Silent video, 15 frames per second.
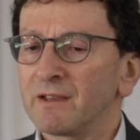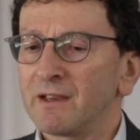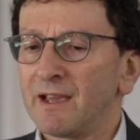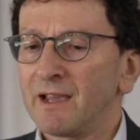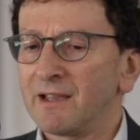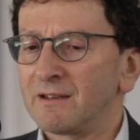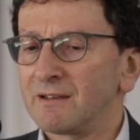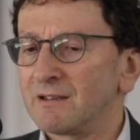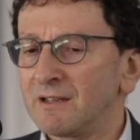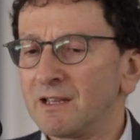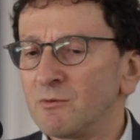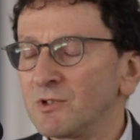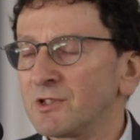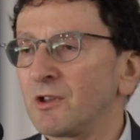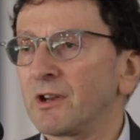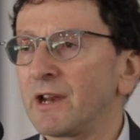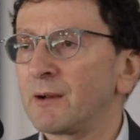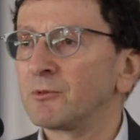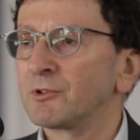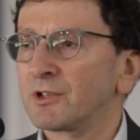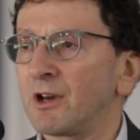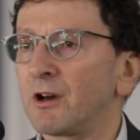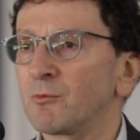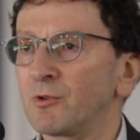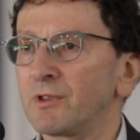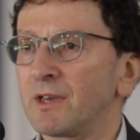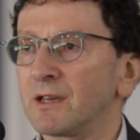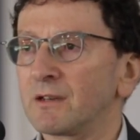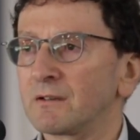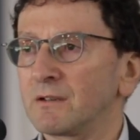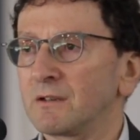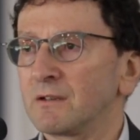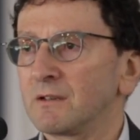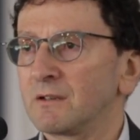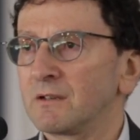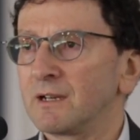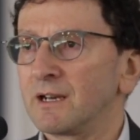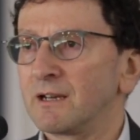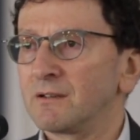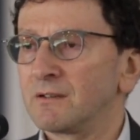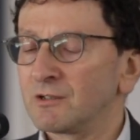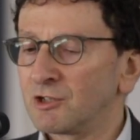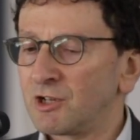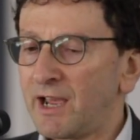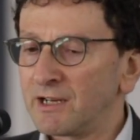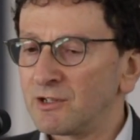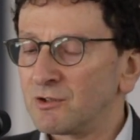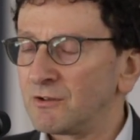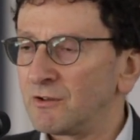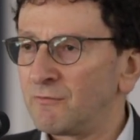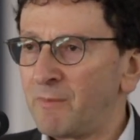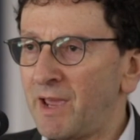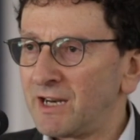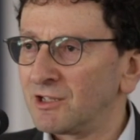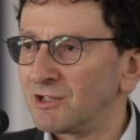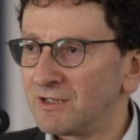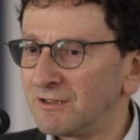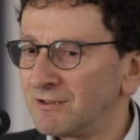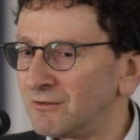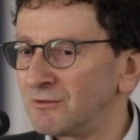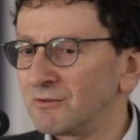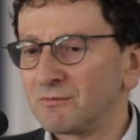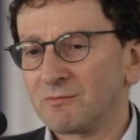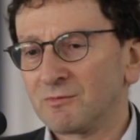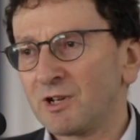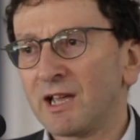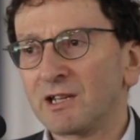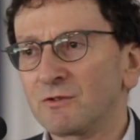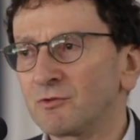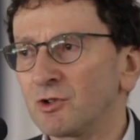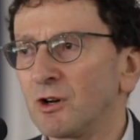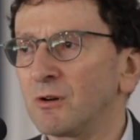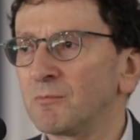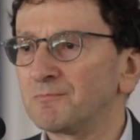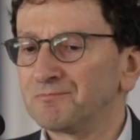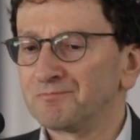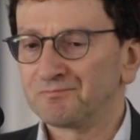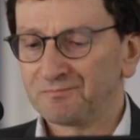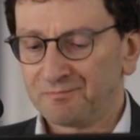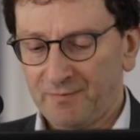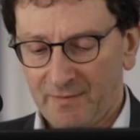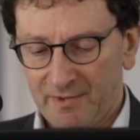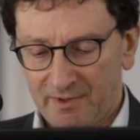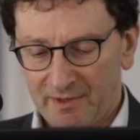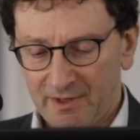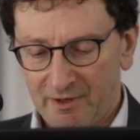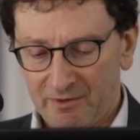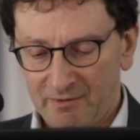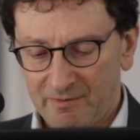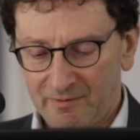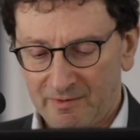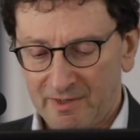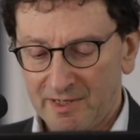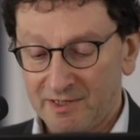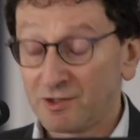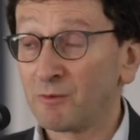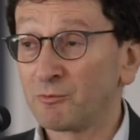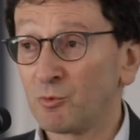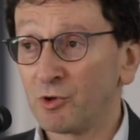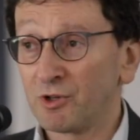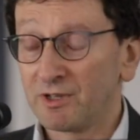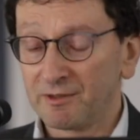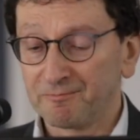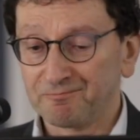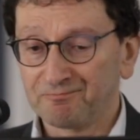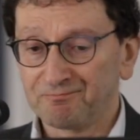and he was not able to cope with that. Change of manager or change of job. So he stopped working.